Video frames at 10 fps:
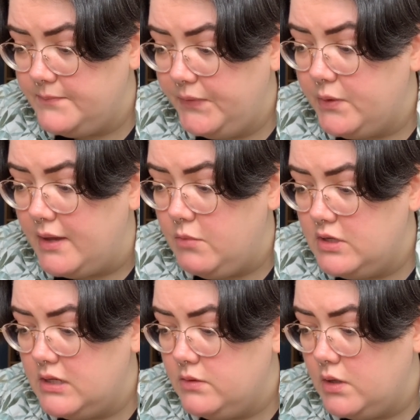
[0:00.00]
Oh yeah,
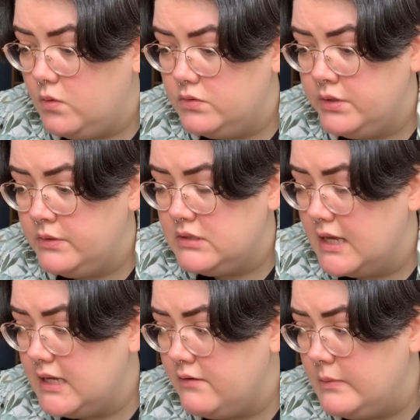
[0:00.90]
Monique also was
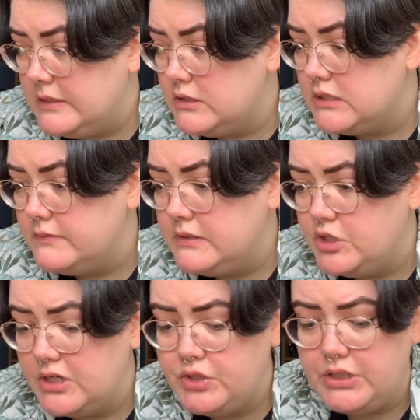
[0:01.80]
like giving lots of
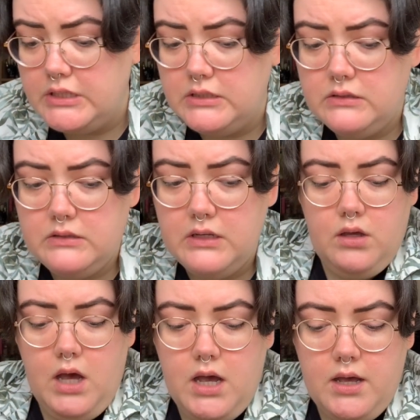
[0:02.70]
suggestions
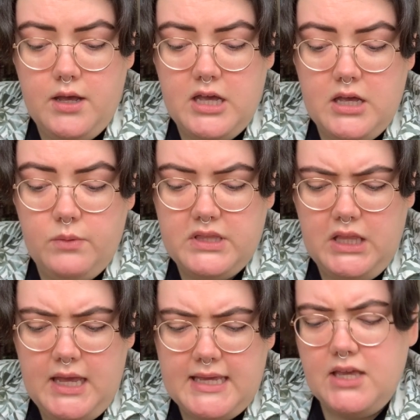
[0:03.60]
with
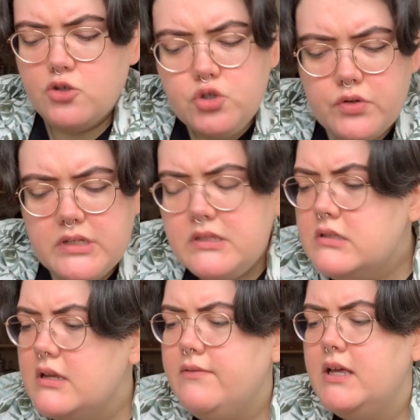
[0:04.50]
like insurance and
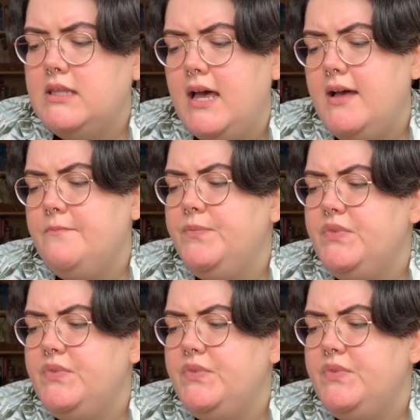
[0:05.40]
stuff like that.